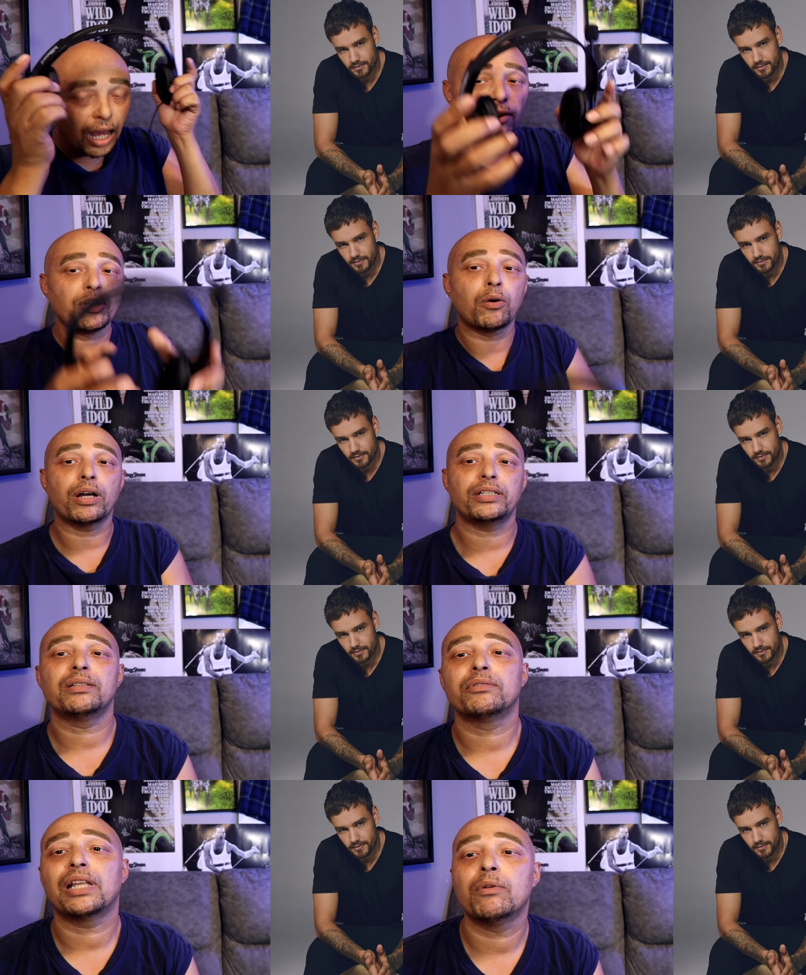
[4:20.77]
Speaker 1: I have no
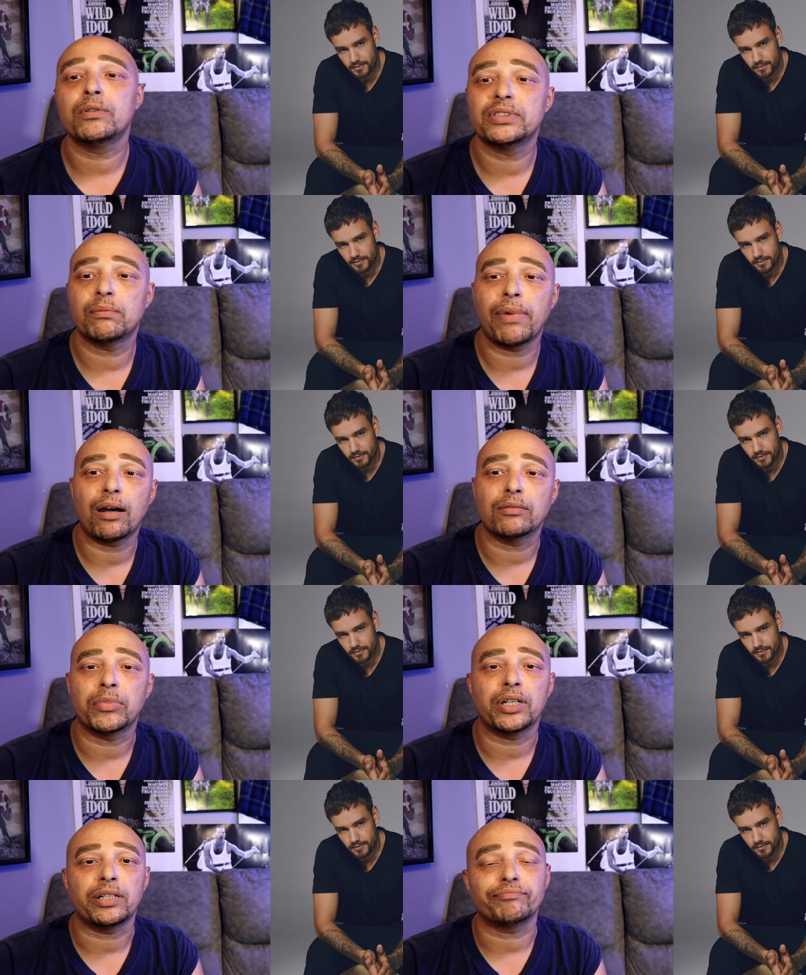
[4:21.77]
idea what that movie's
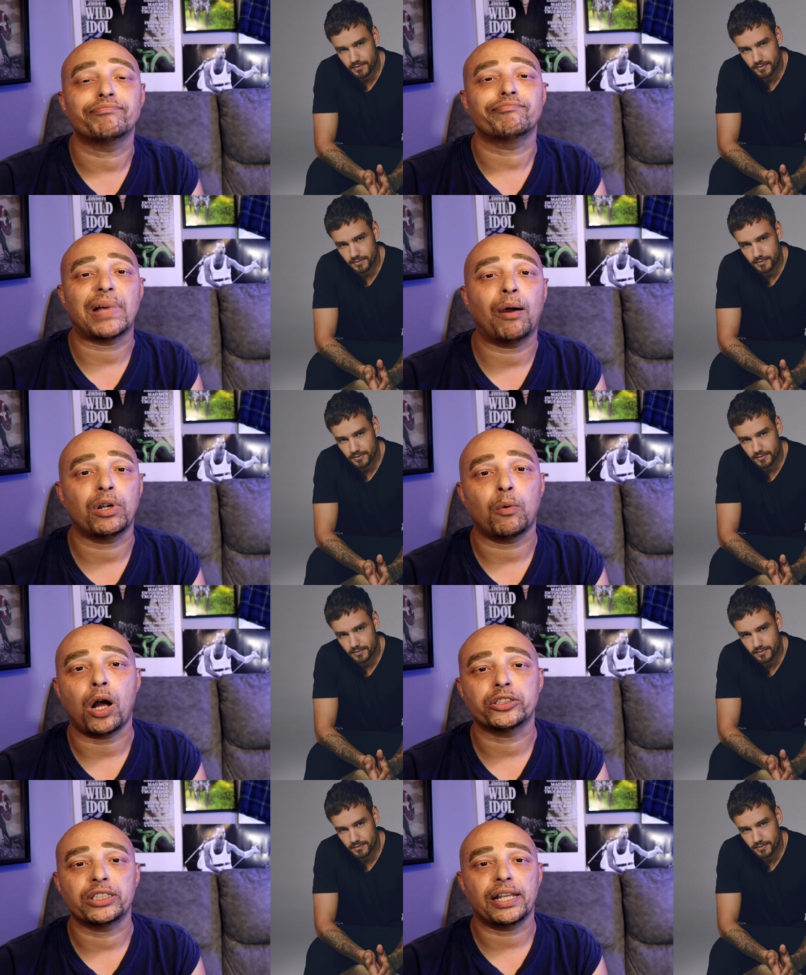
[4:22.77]
about, but I want to
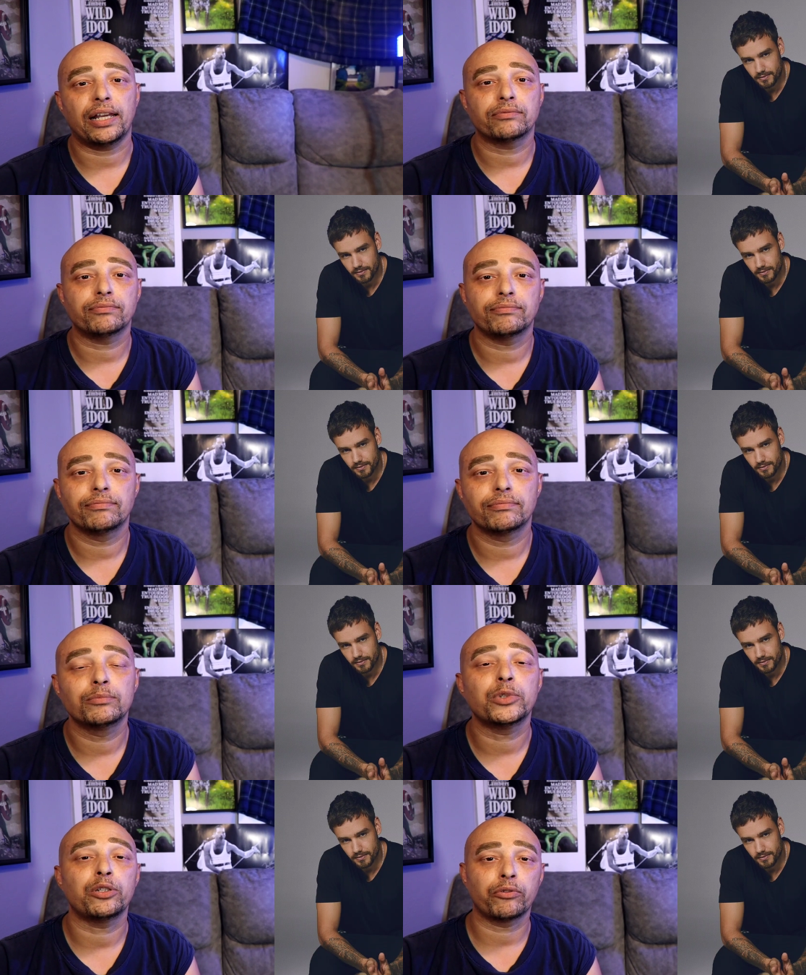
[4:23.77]
watch it now.
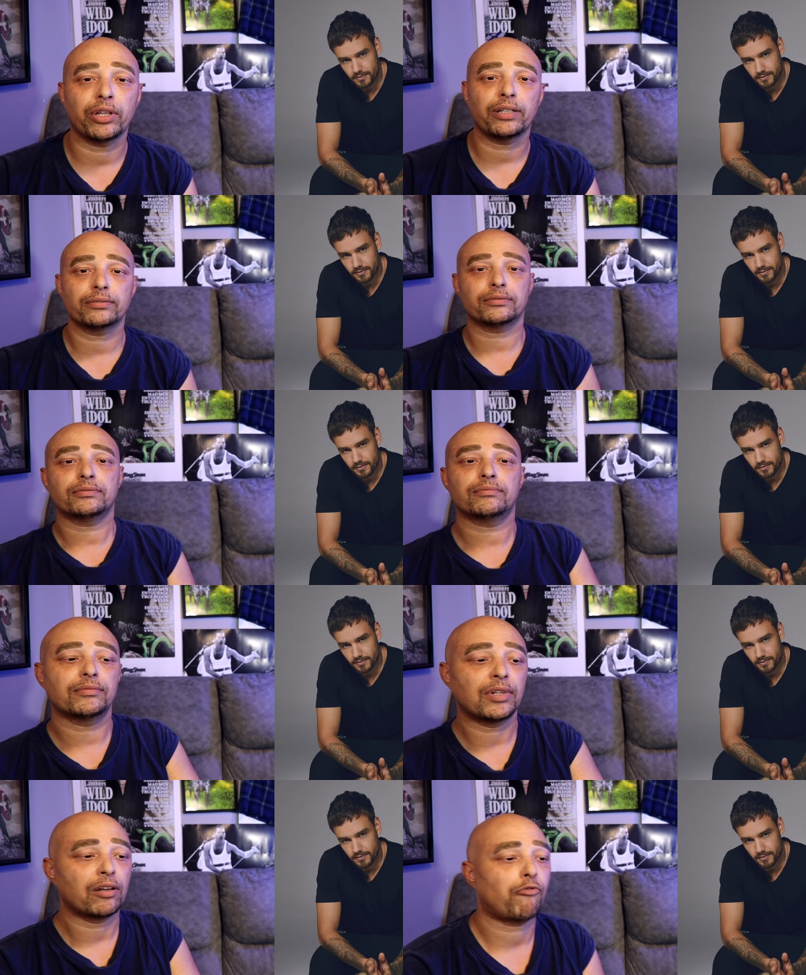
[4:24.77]
What do you think?
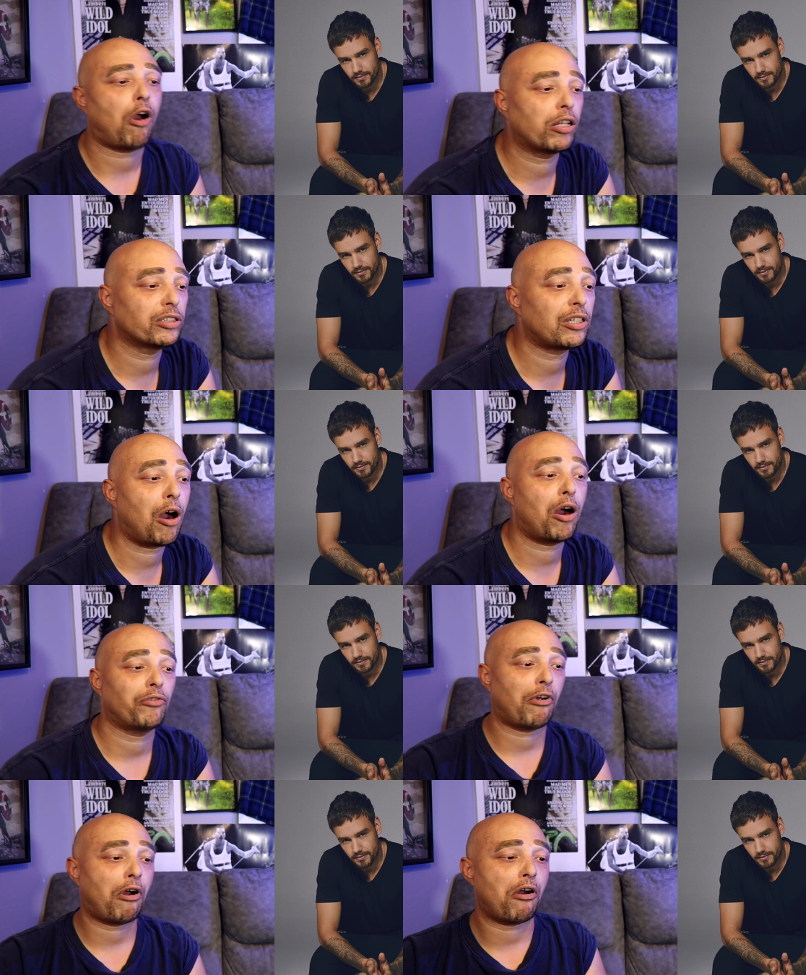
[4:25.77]
Ron's
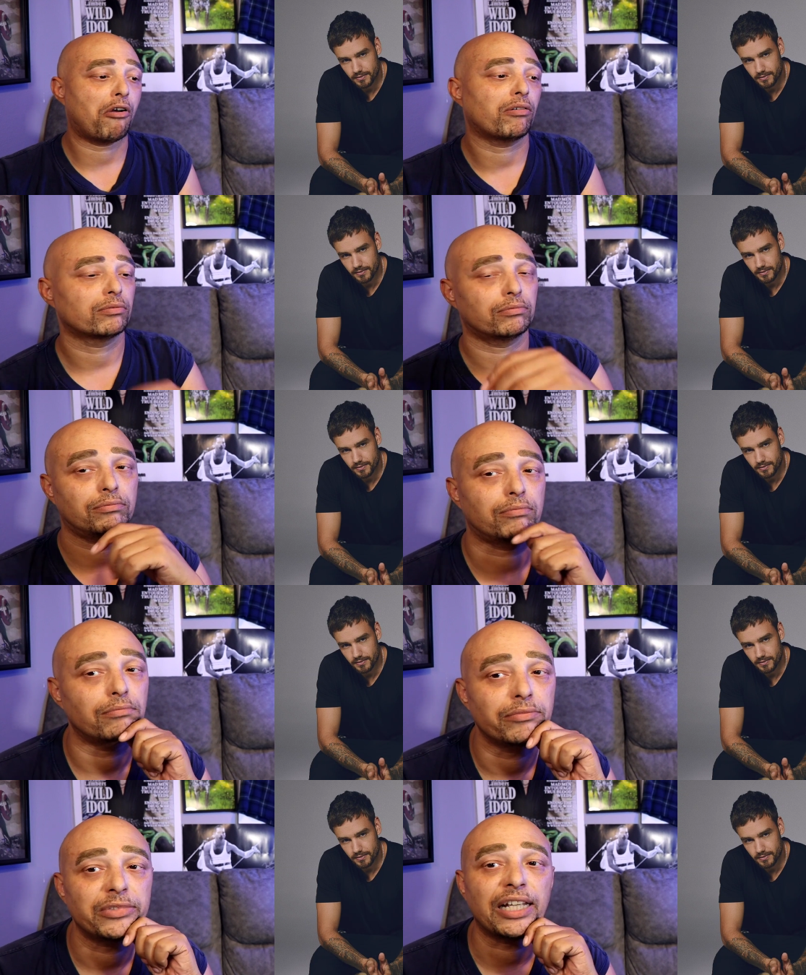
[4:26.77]
Gone Wrong.
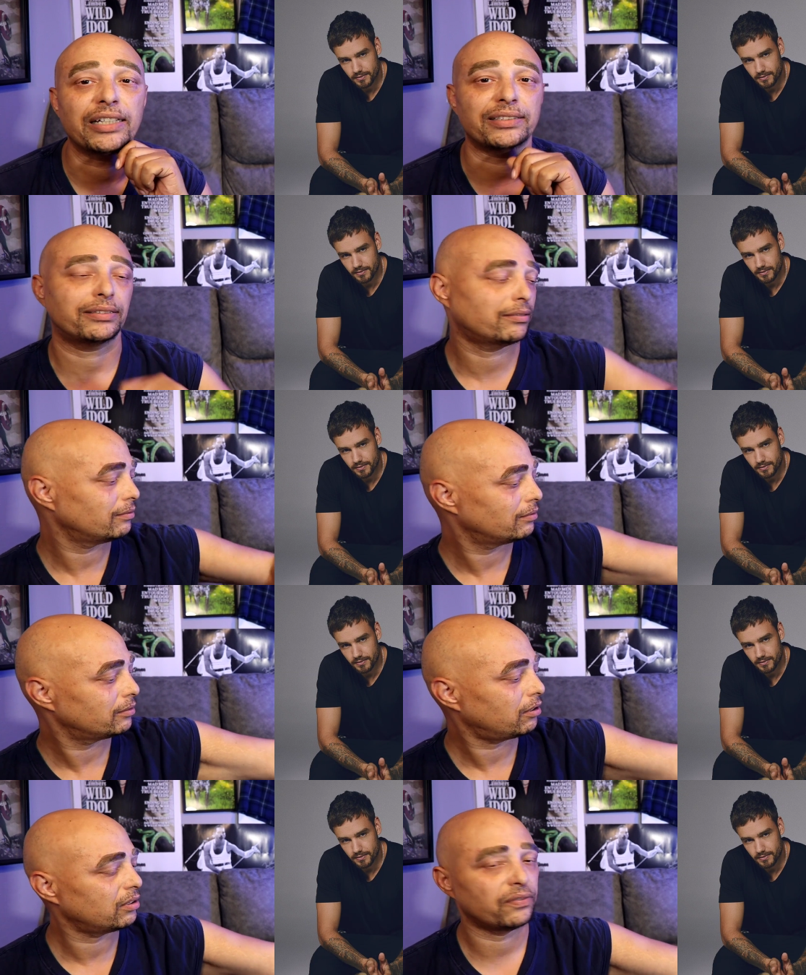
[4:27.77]
Yes.
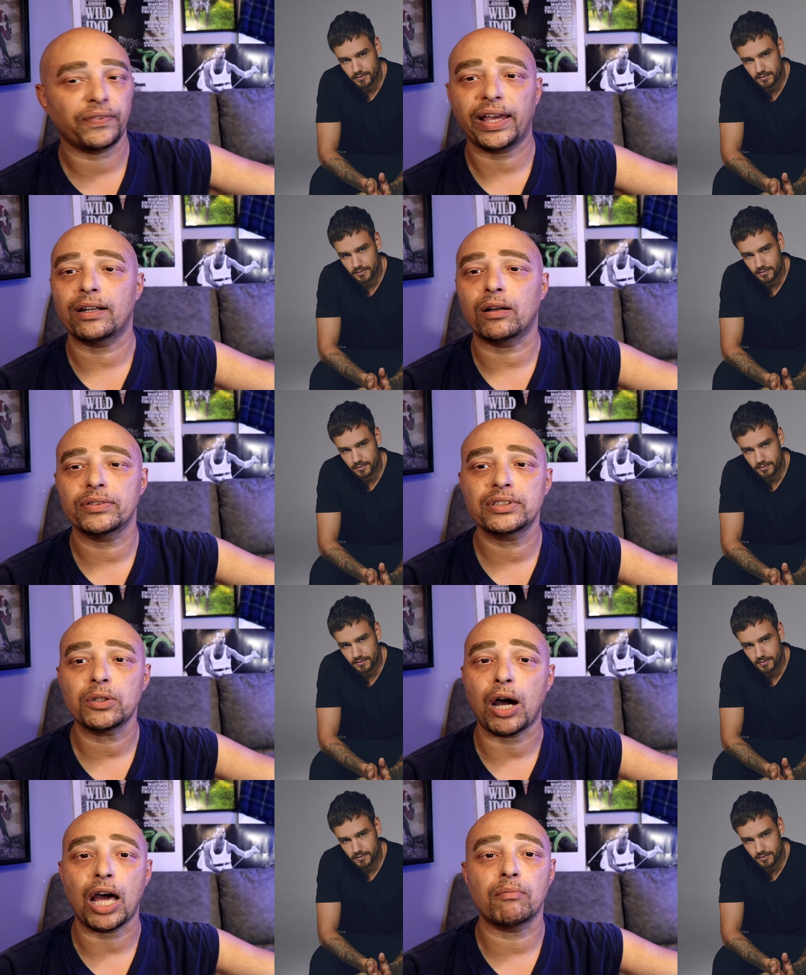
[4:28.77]
Turn this fan off.
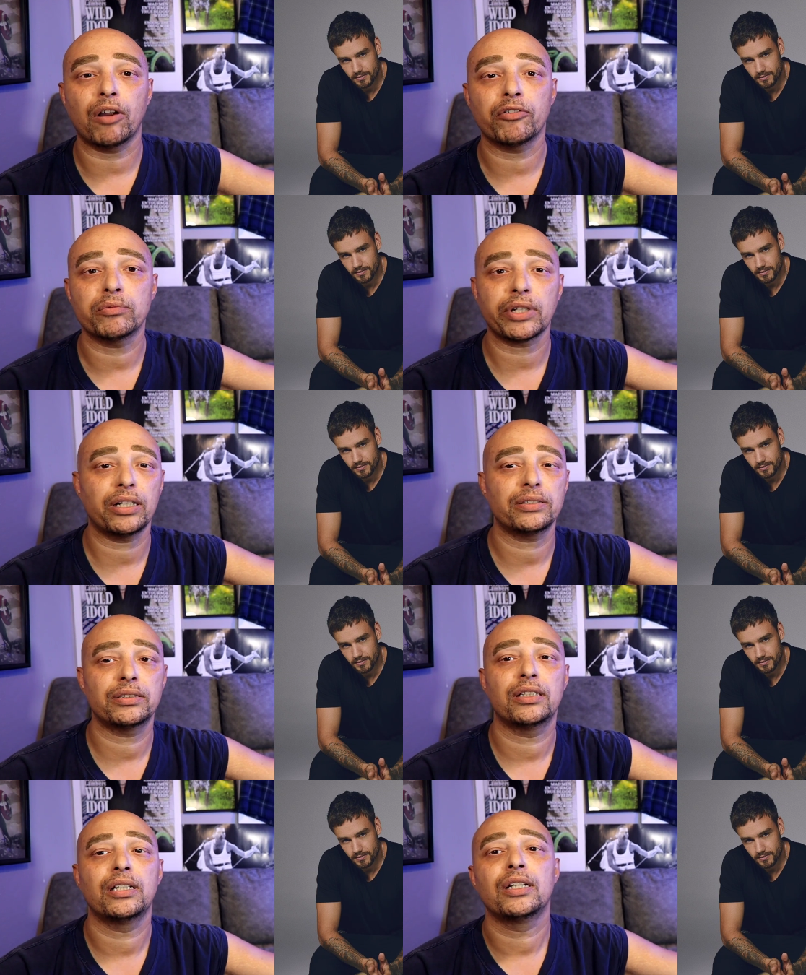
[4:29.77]
It's so hot in my room, guys.
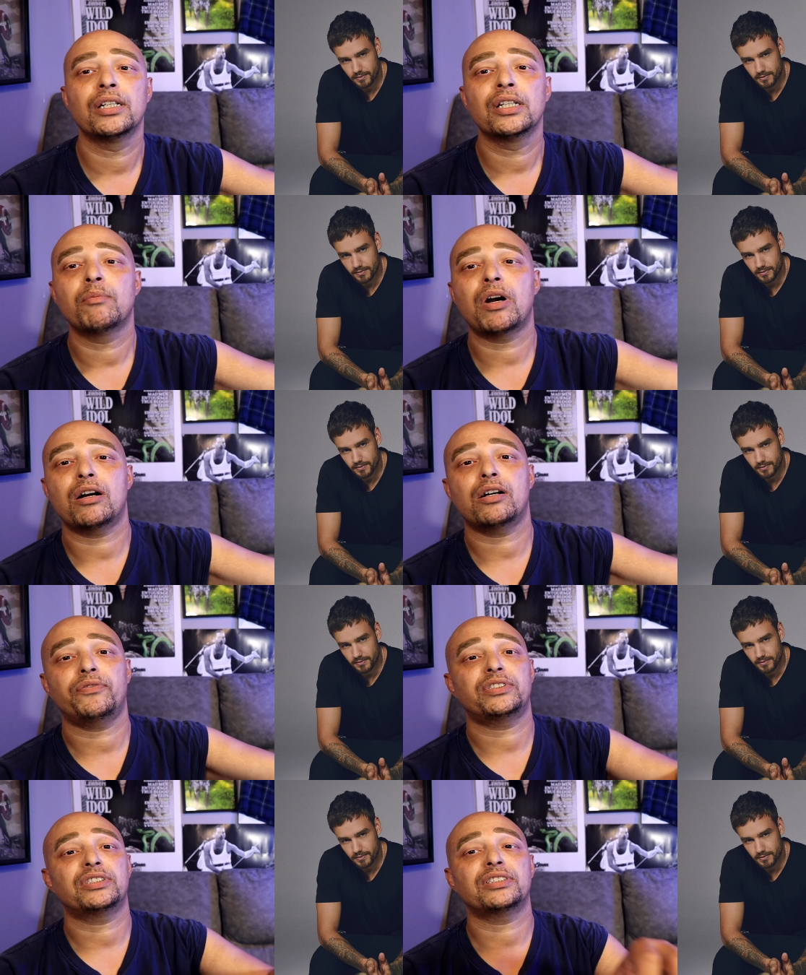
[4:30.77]
My
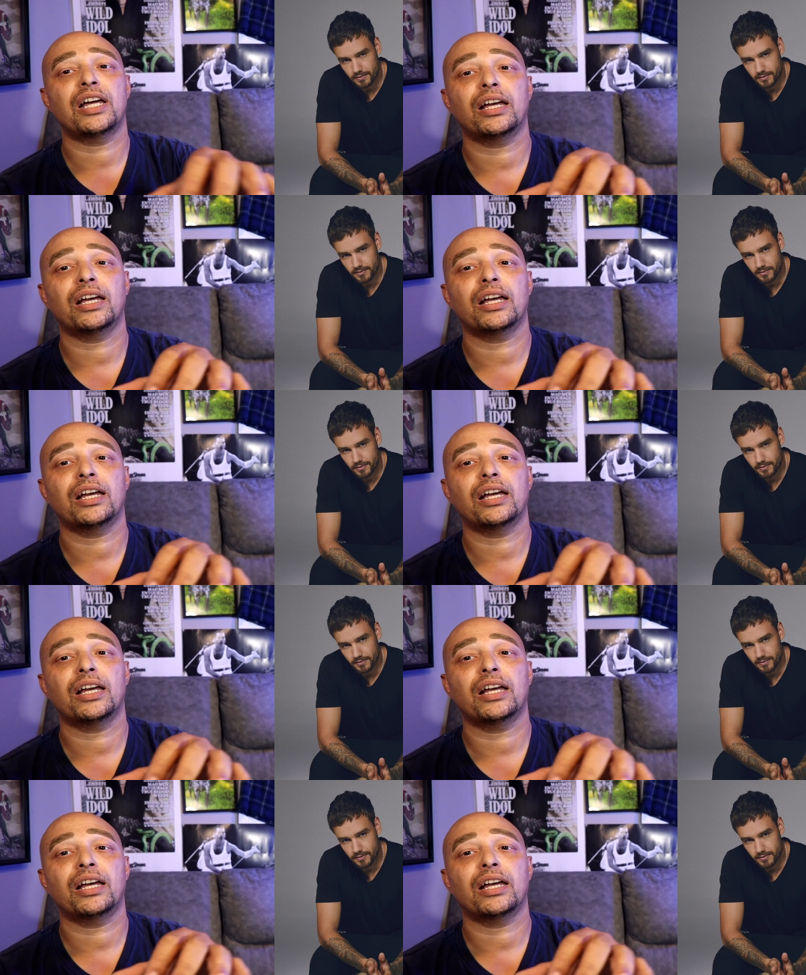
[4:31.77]
office does